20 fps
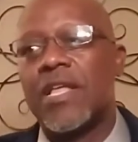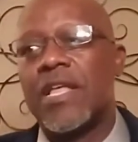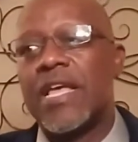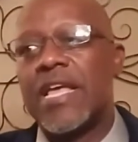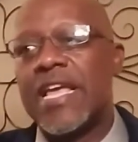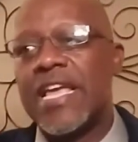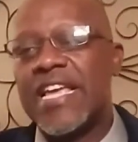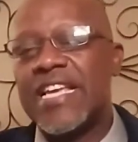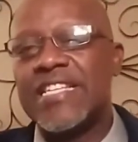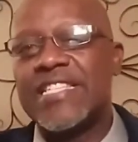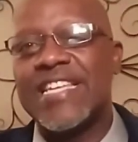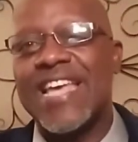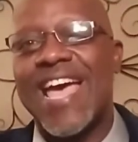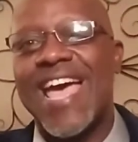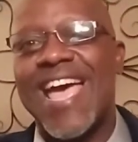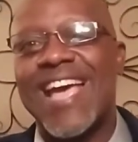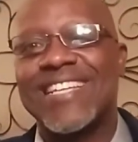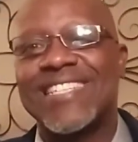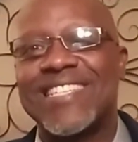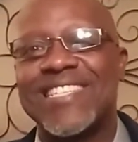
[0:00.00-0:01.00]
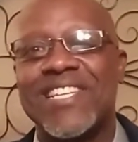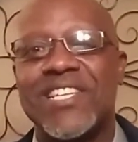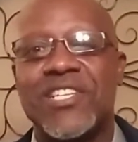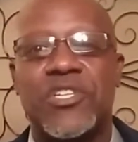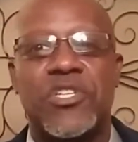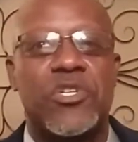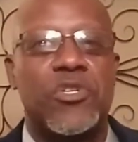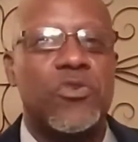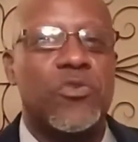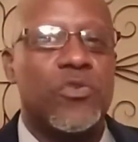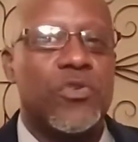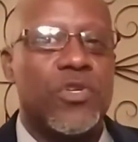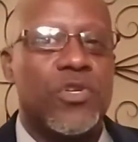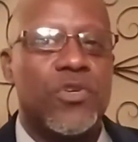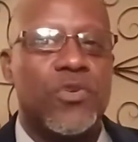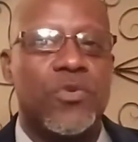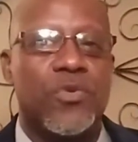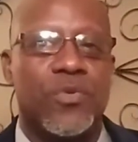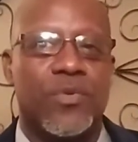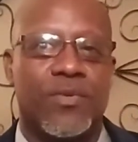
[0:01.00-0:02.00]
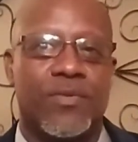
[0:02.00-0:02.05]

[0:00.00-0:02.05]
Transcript: his access to you.